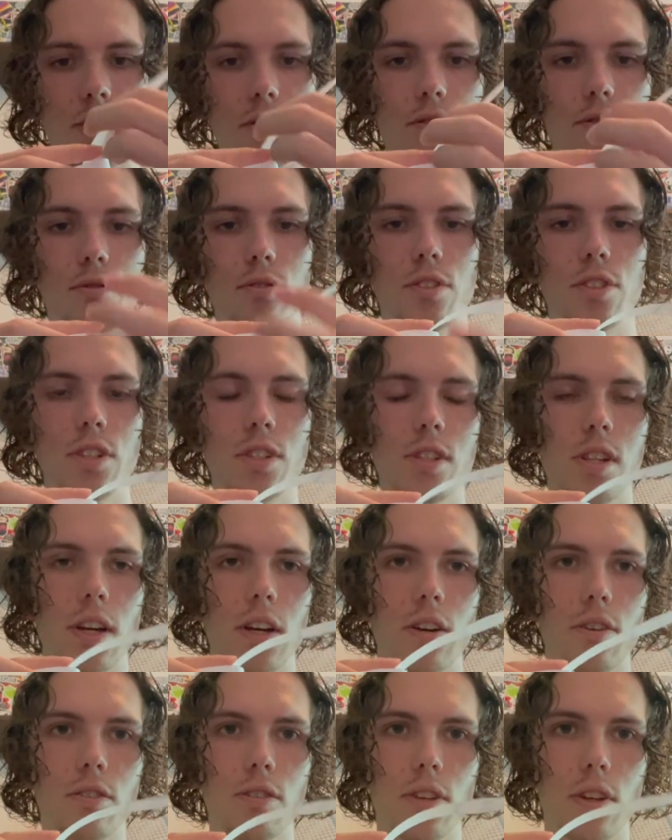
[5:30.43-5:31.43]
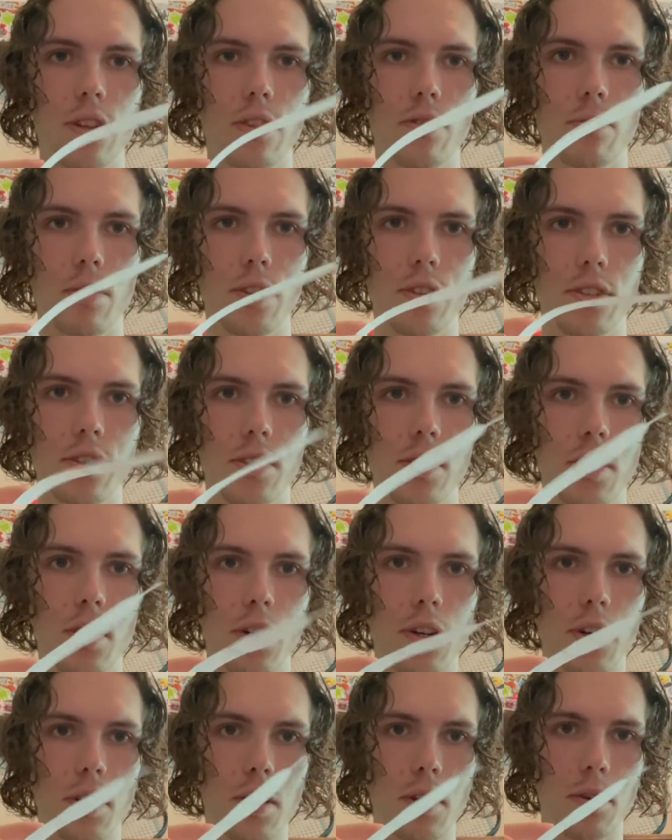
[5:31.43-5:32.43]
through just like all the other ones.
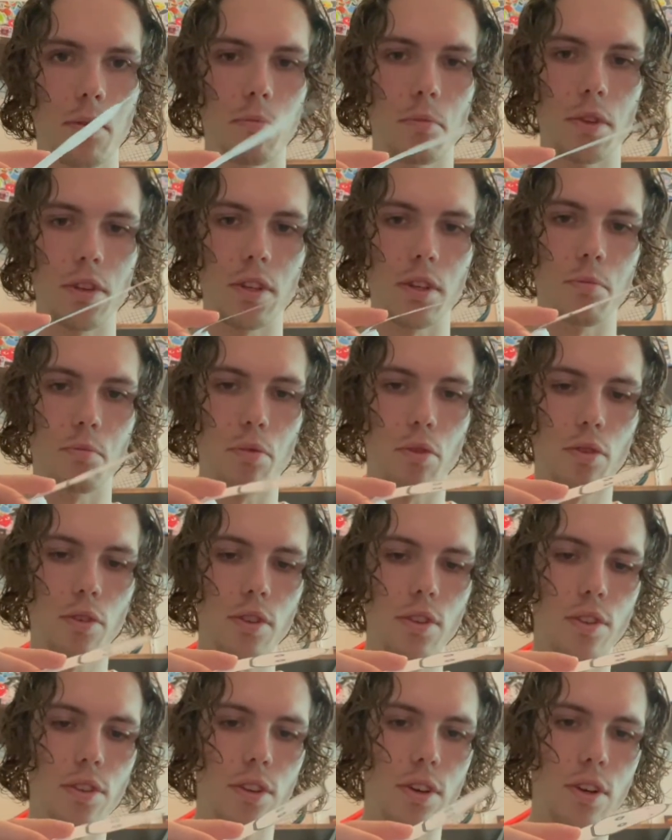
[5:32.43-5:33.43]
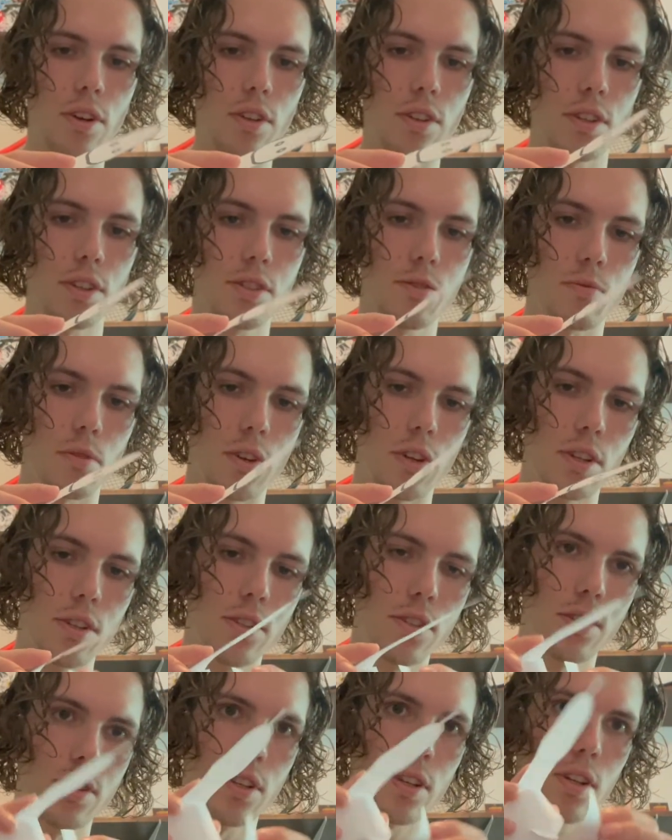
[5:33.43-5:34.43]
But the important thing on this one
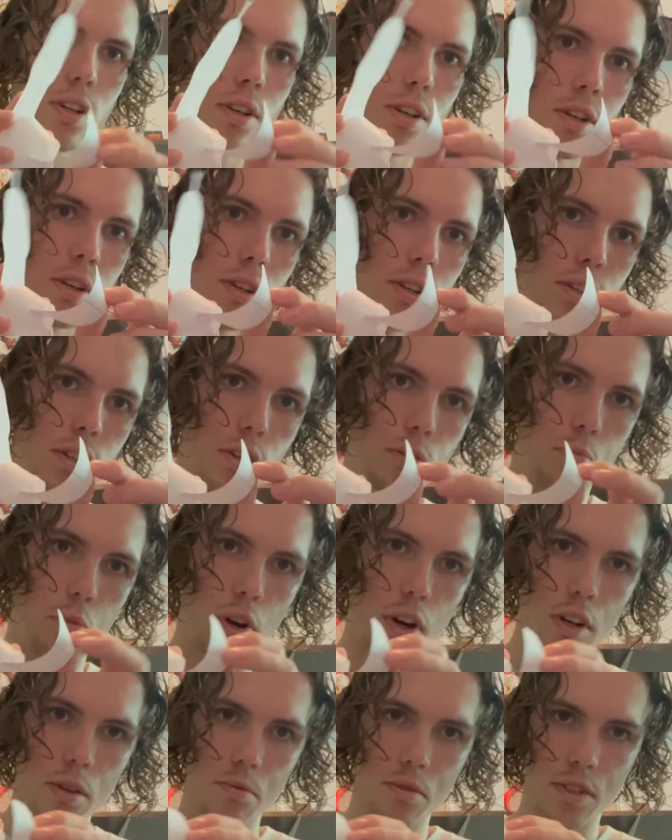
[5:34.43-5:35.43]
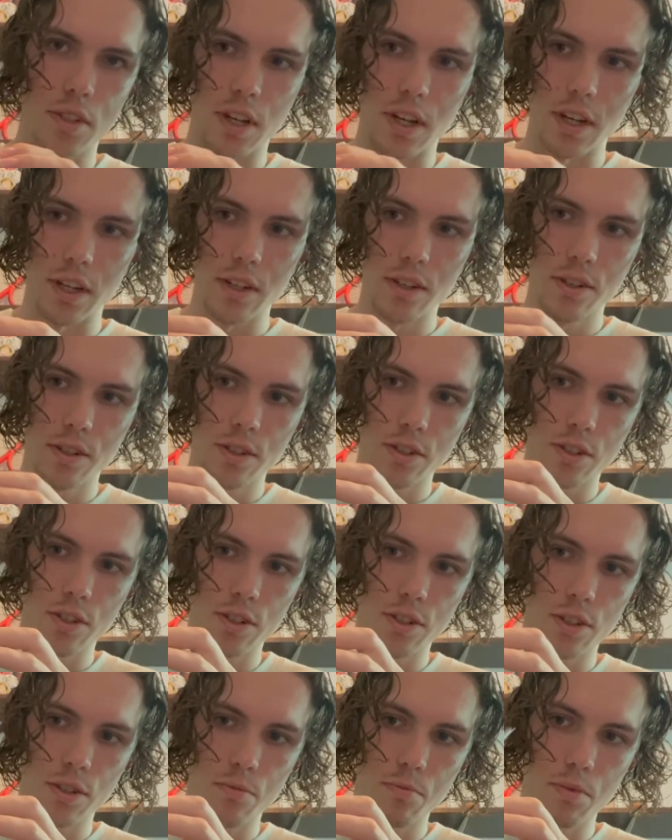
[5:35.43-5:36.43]
is your bottom side
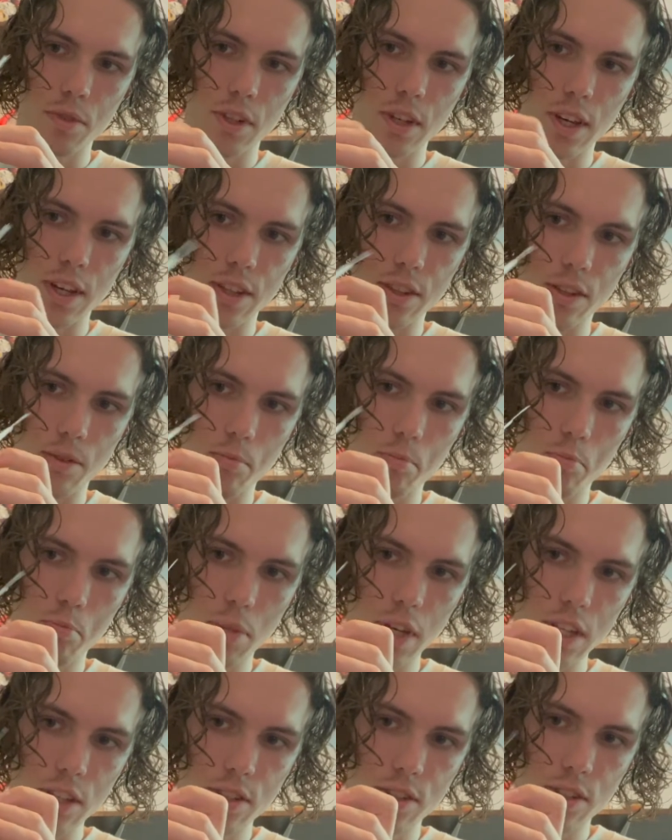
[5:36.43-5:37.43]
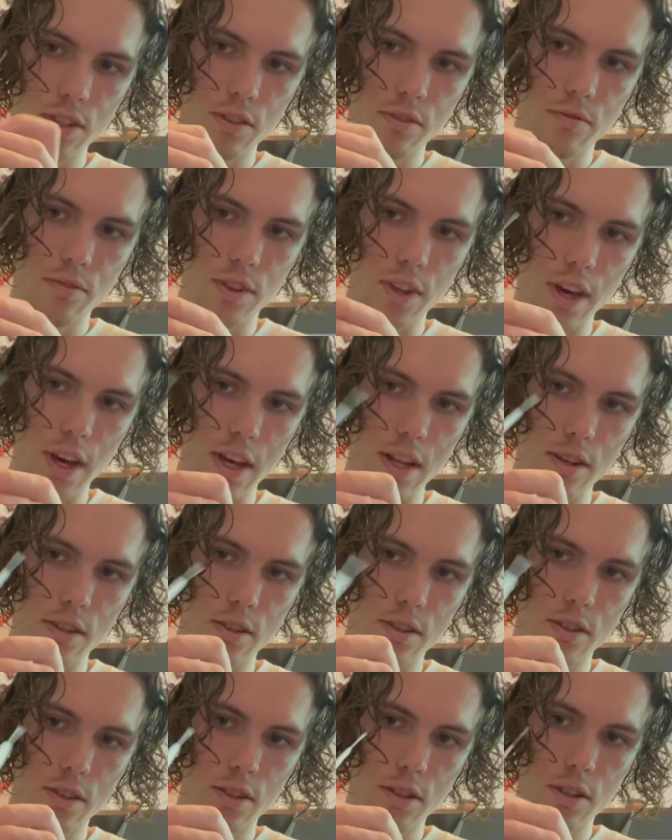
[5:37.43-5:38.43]
should be at the base of the head,
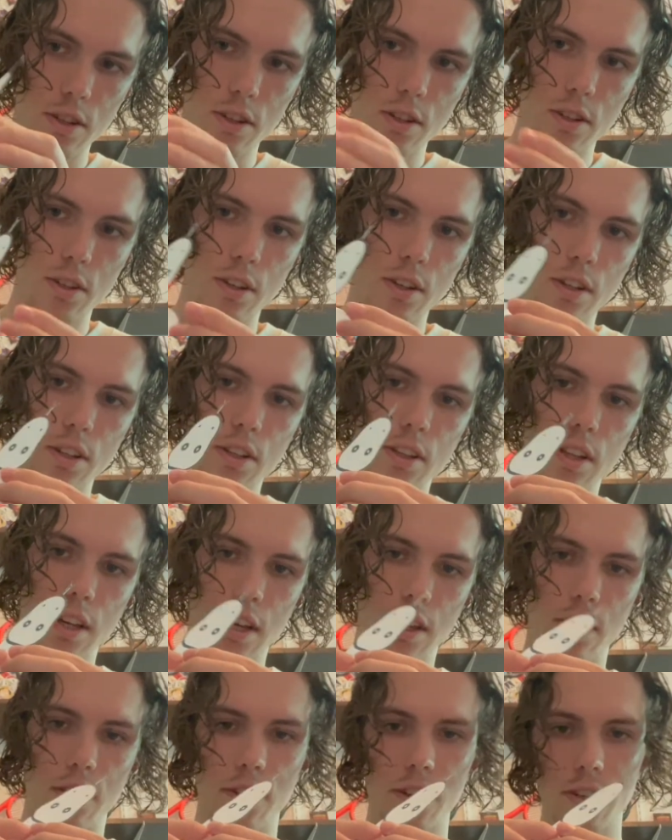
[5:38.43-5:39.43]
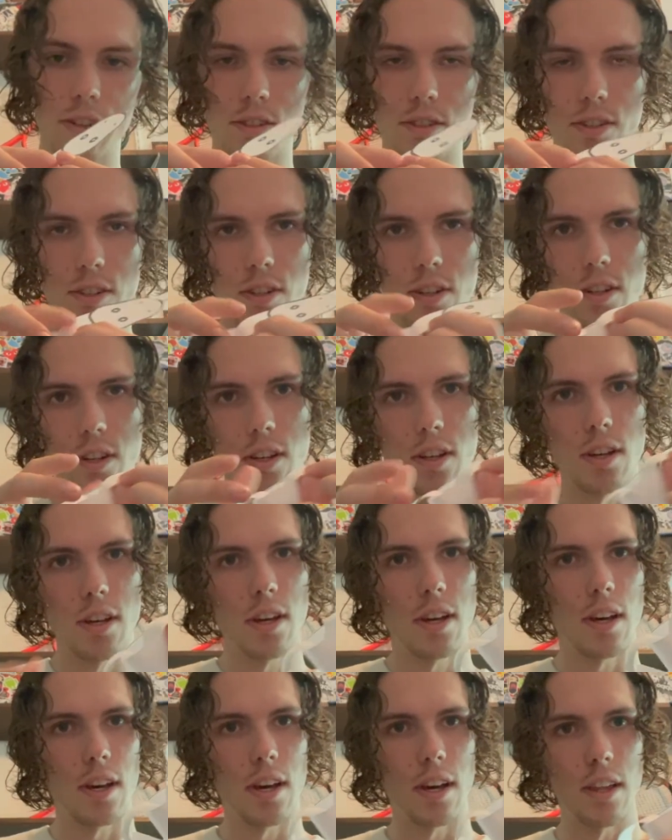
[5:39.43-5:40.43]
like this.
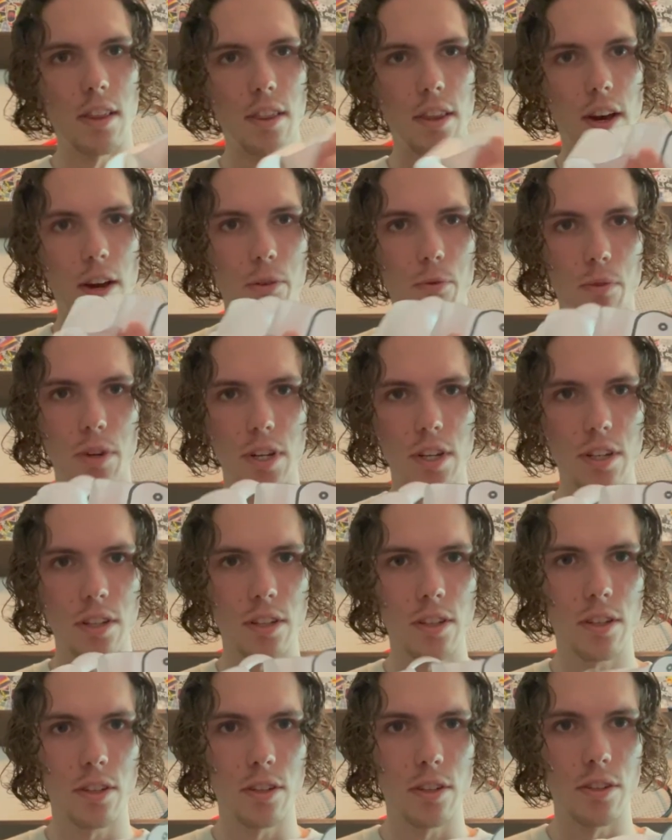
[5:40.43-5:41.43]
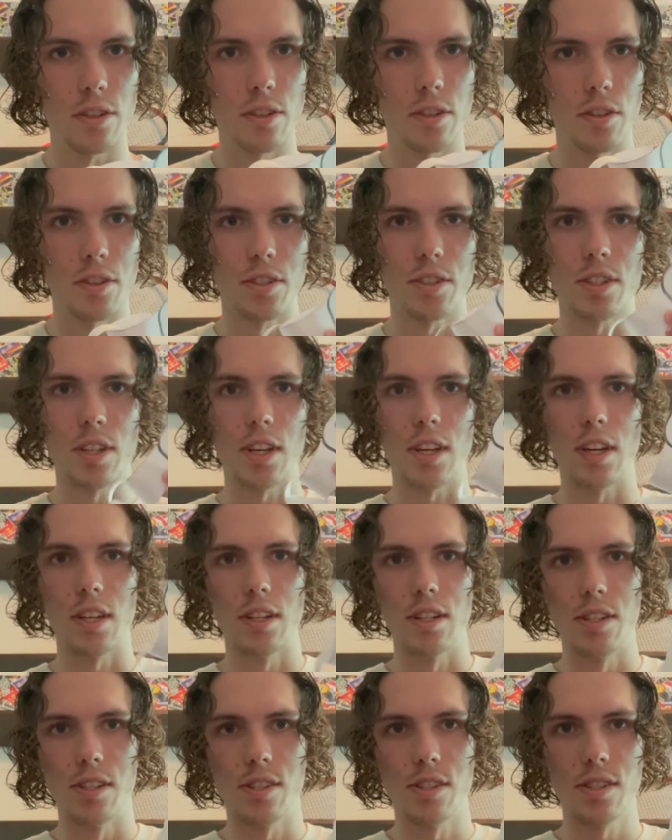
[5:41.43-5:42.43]
And that way your snake head
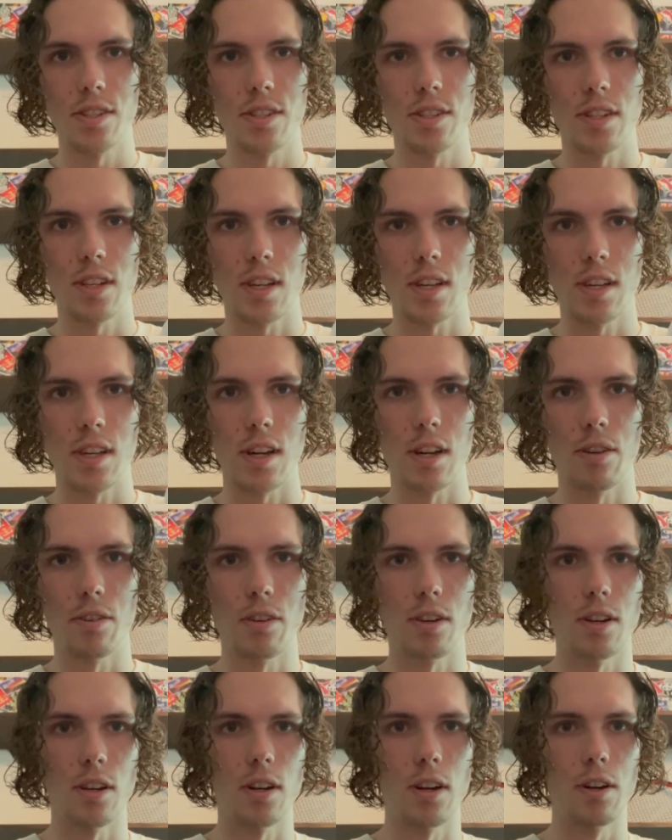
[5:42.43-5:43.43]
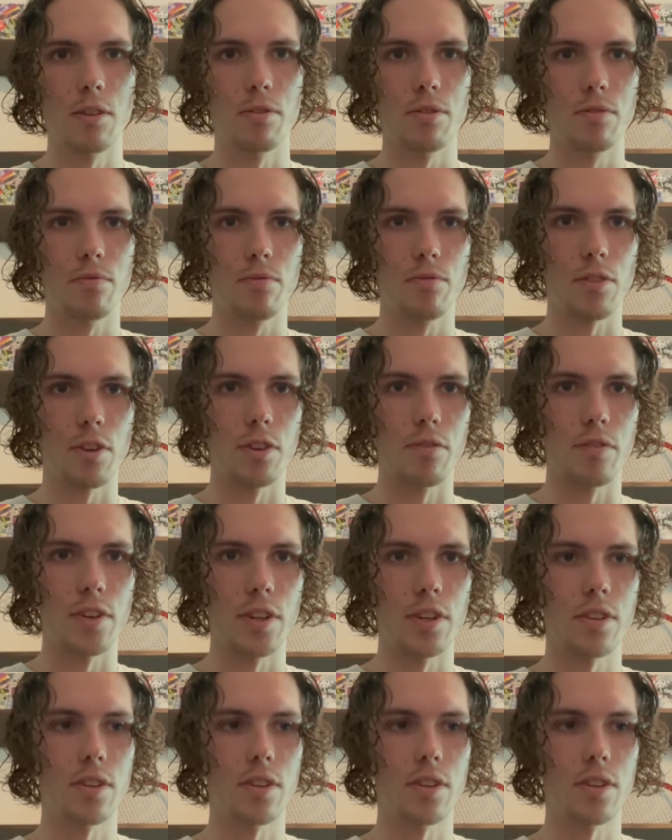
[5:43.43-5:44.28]
is sticking out the front of it